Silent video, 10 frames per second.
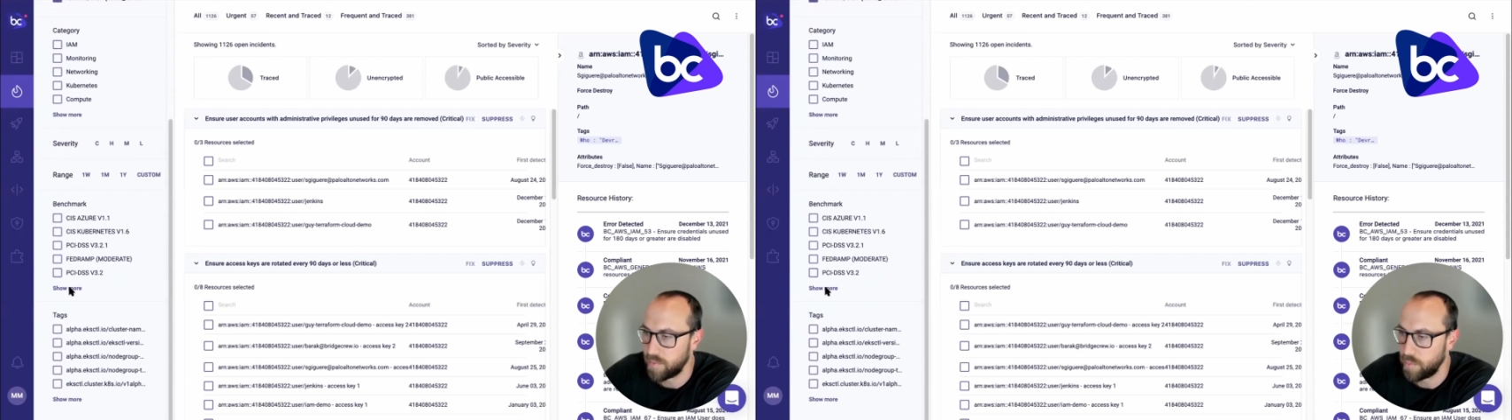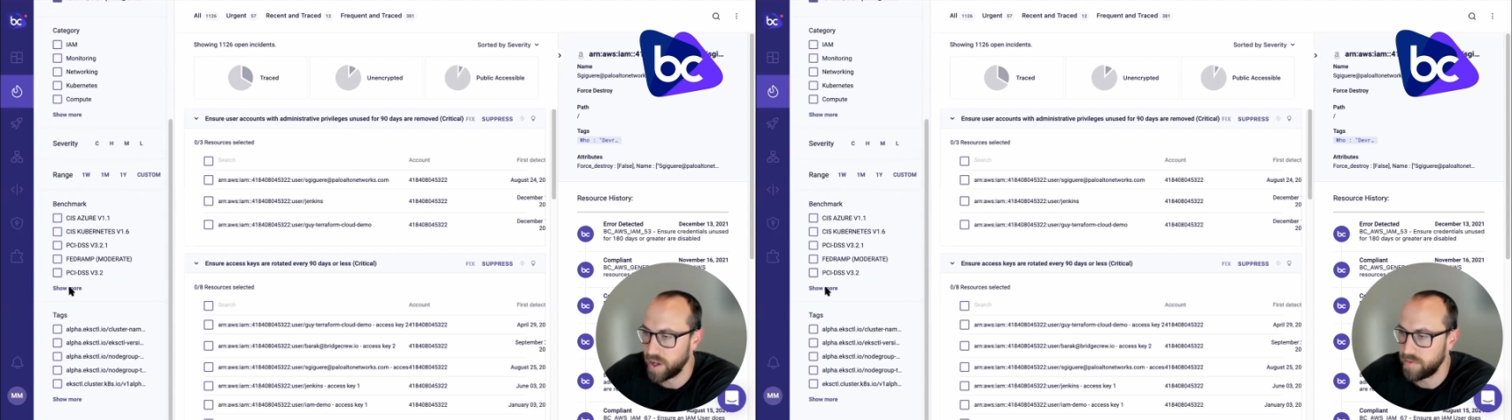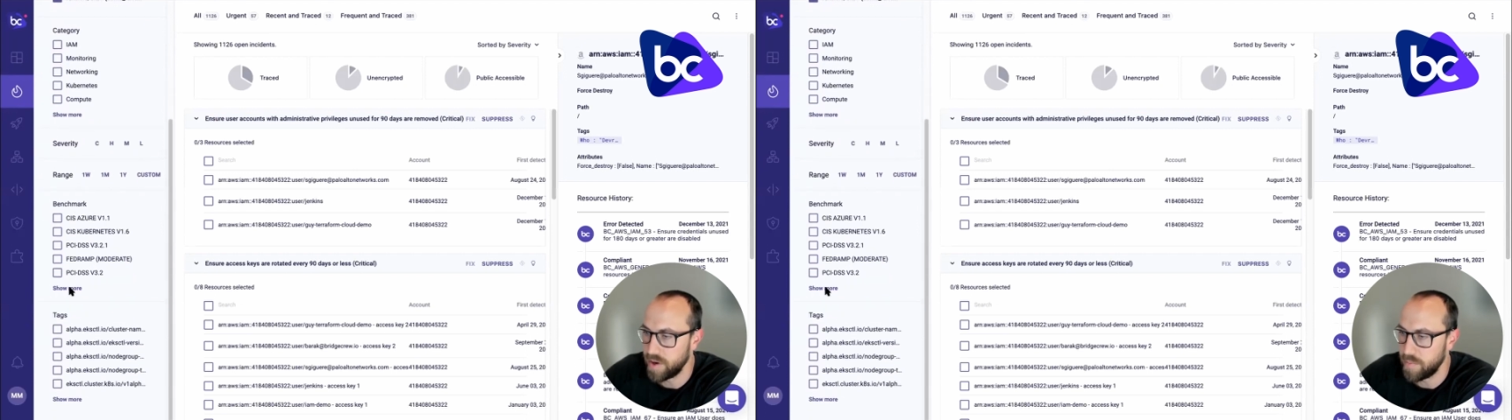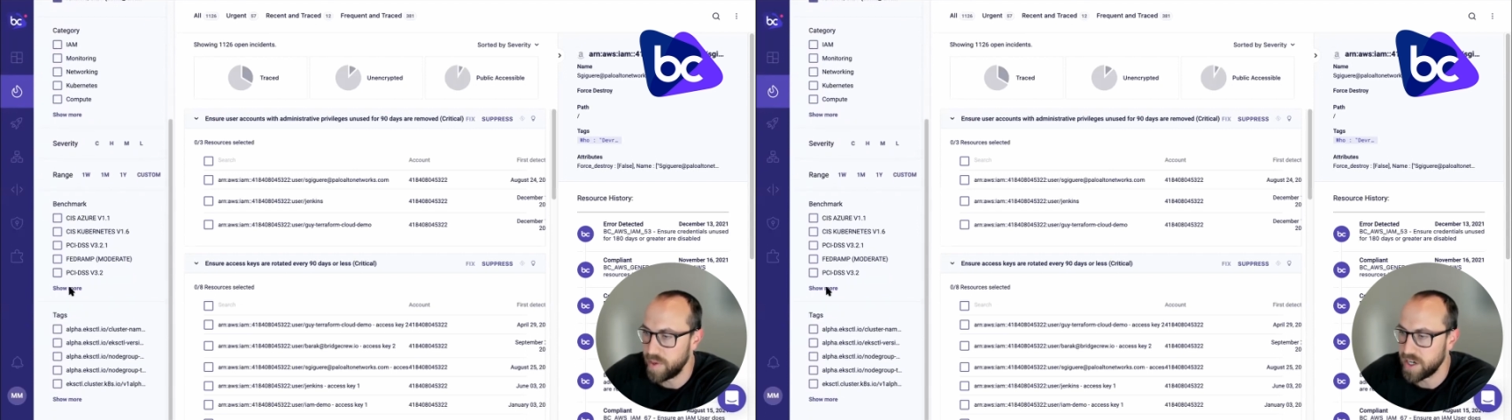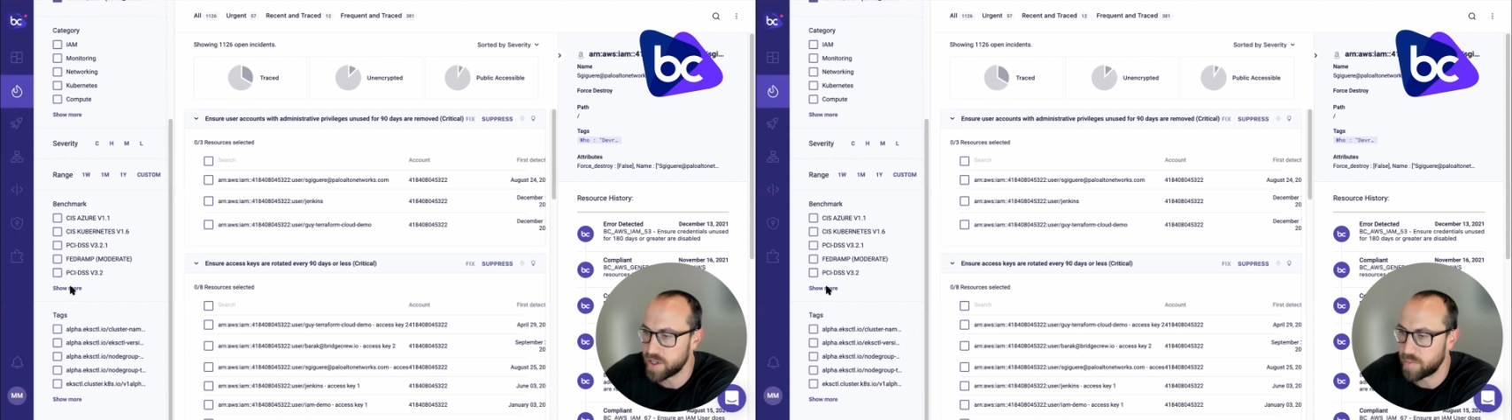relevant
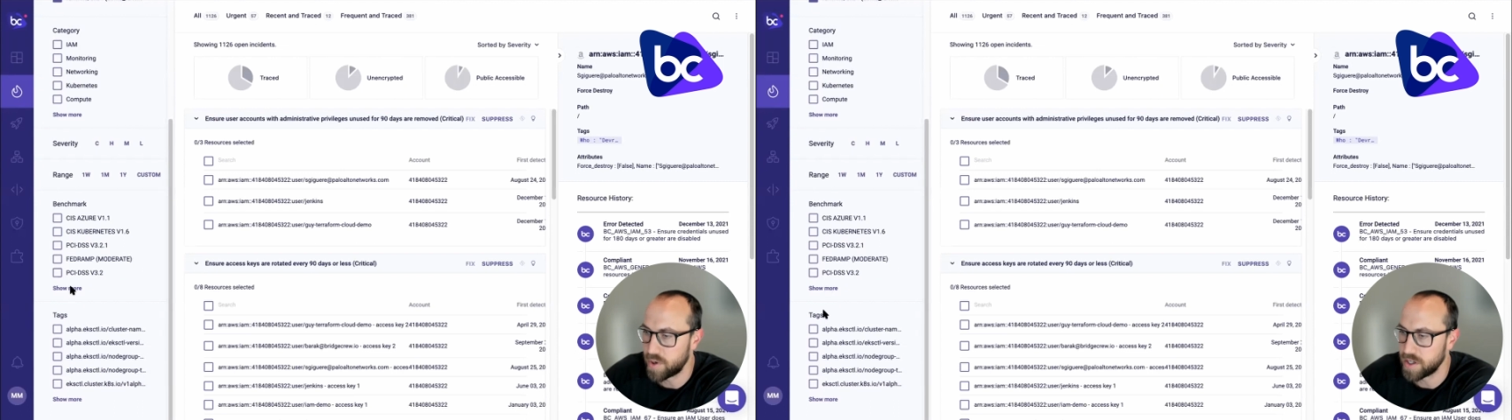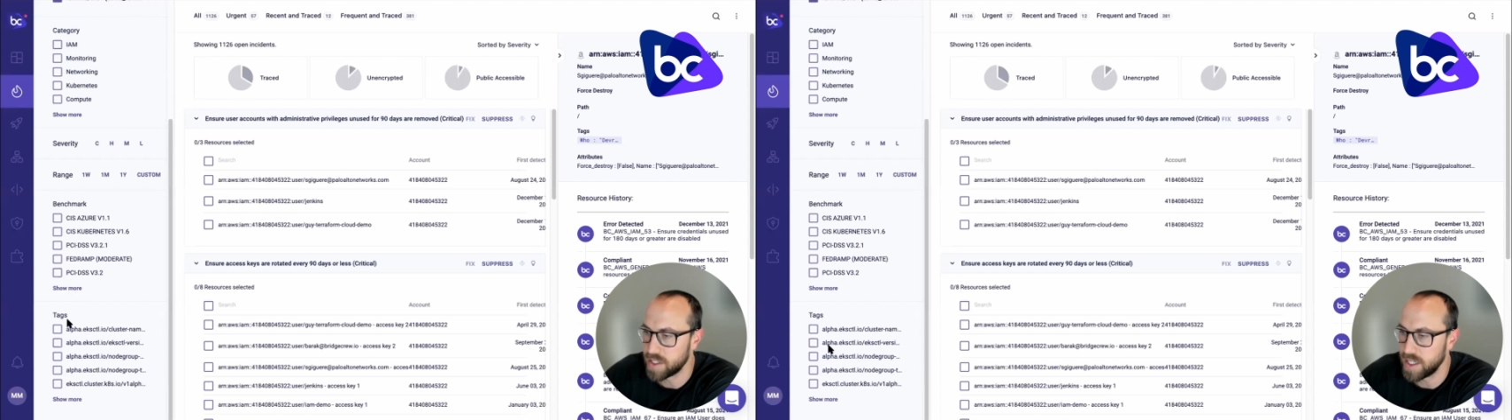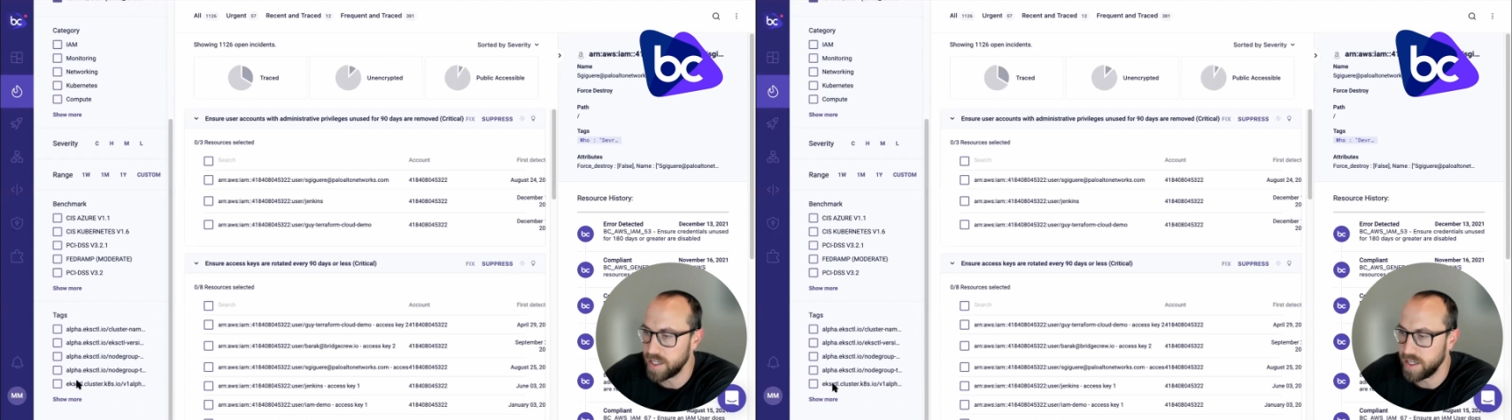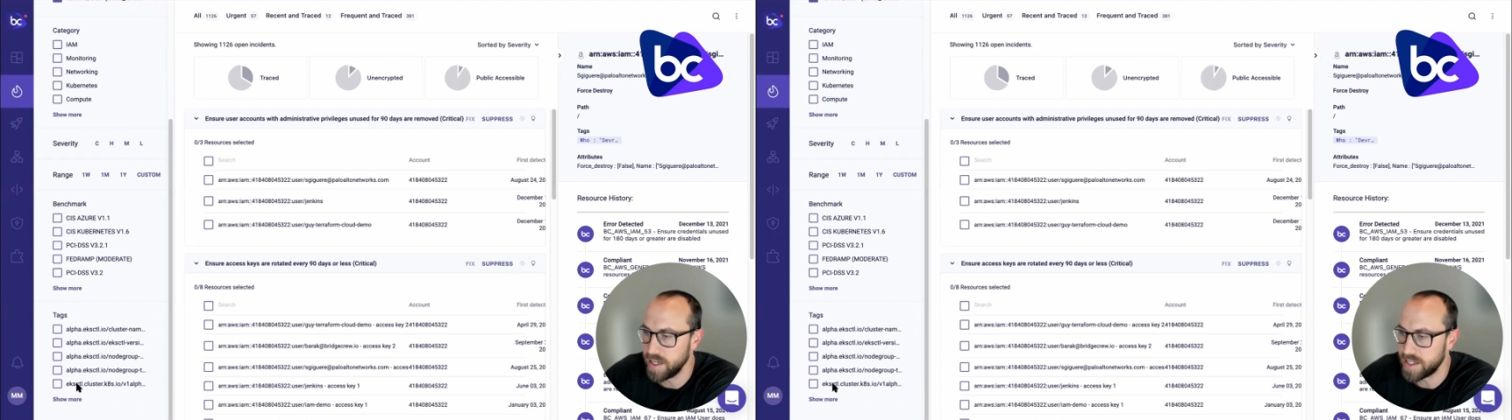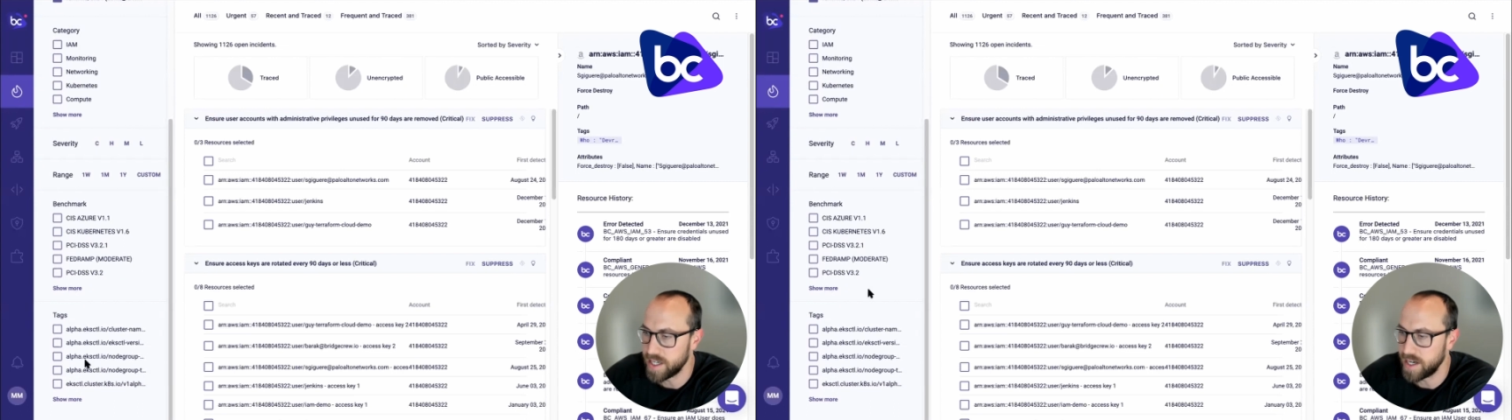benchmarks and
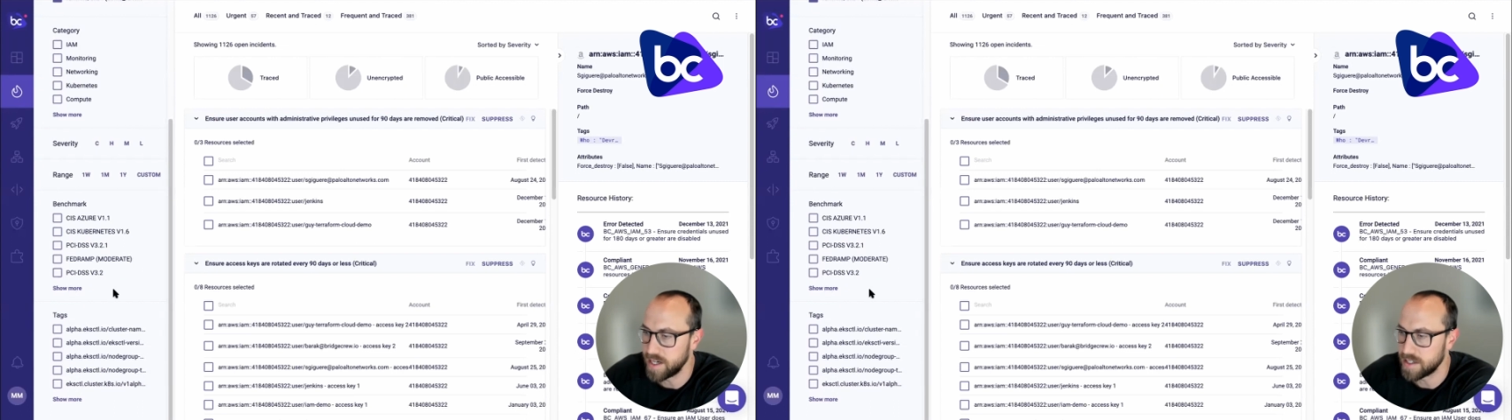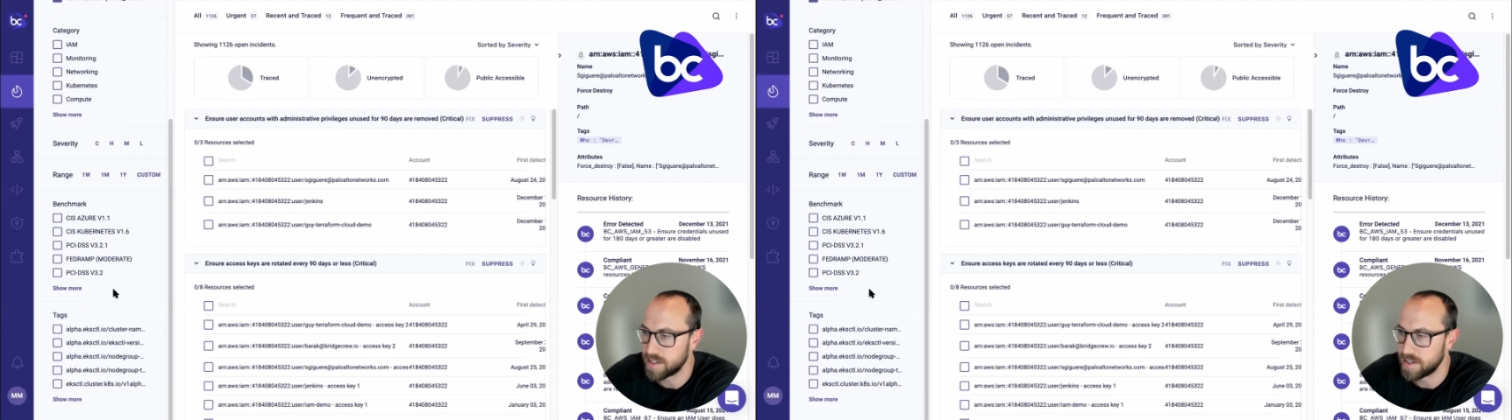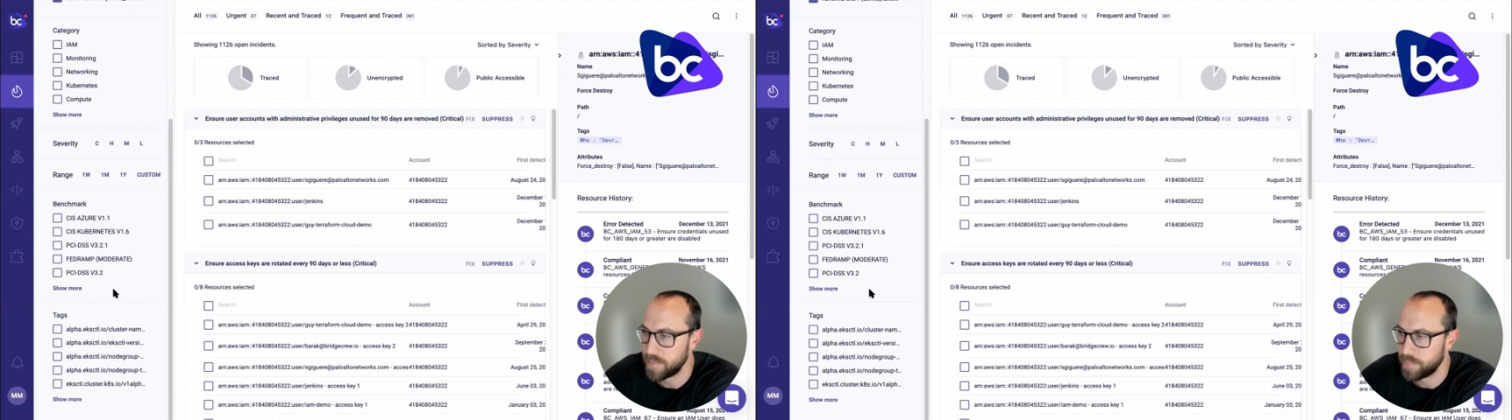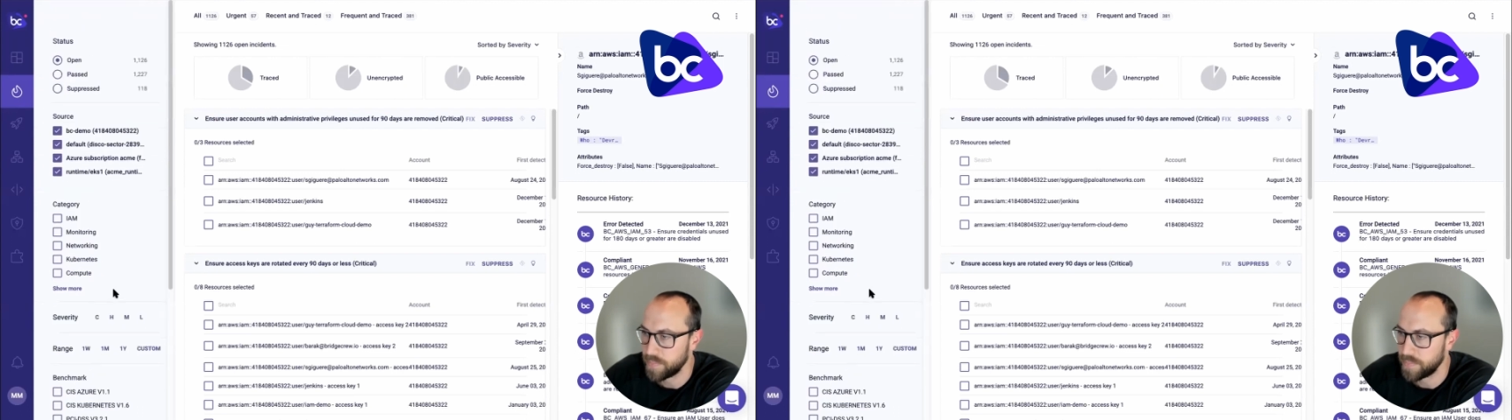any tags.